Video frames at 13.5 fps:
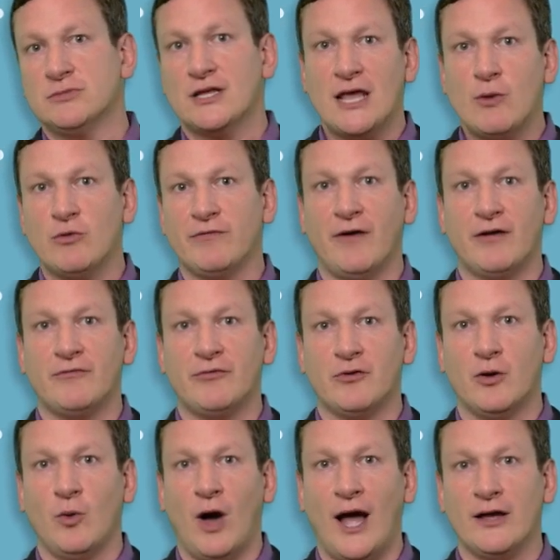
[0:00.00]
they were fun for
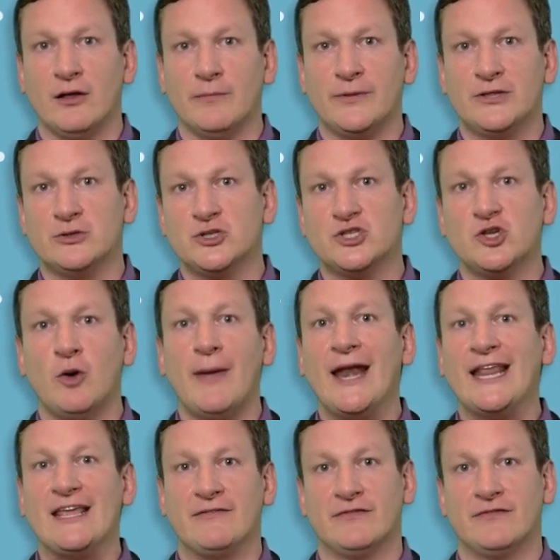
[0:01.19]
a while, but there's so many